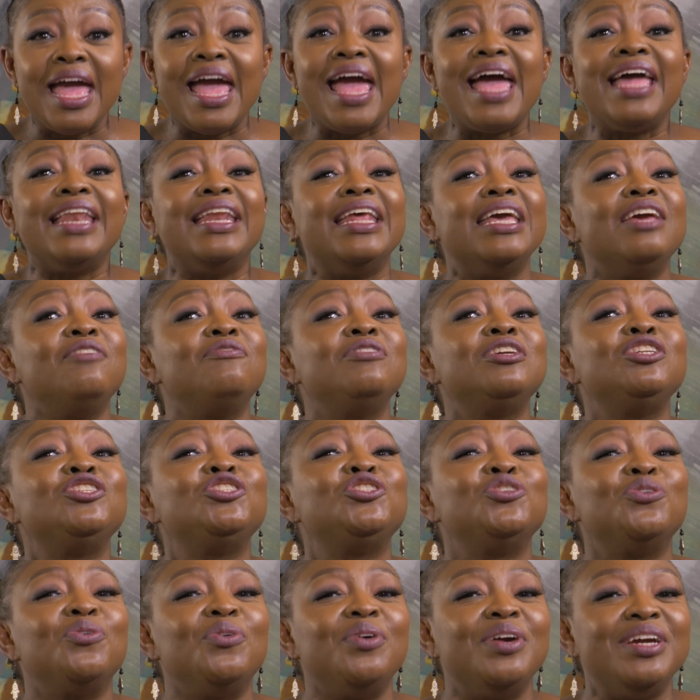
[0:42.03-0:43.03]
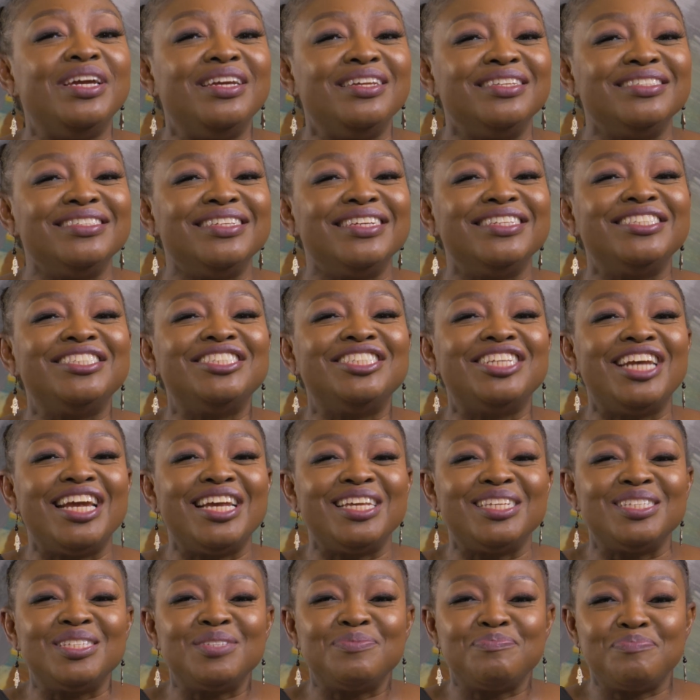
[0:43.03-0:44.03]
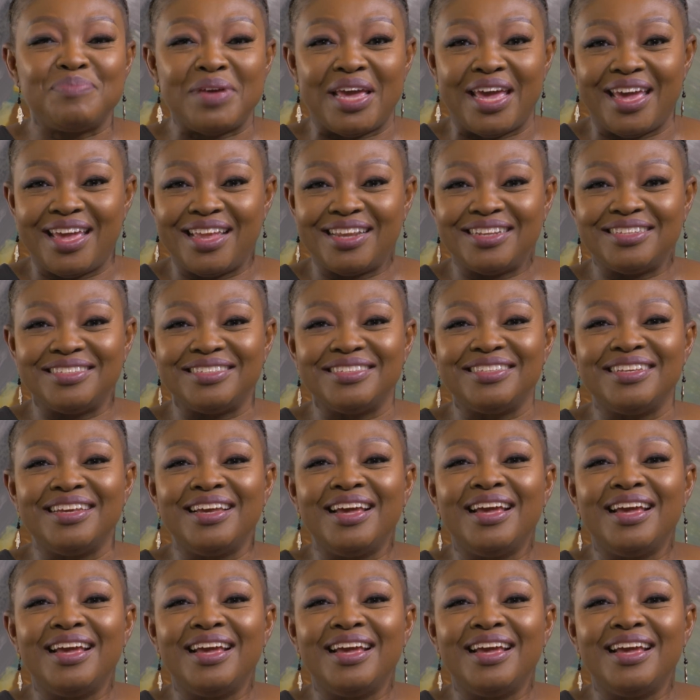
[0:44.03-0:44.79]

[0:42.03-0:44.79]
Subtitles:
and even joined a jazz band.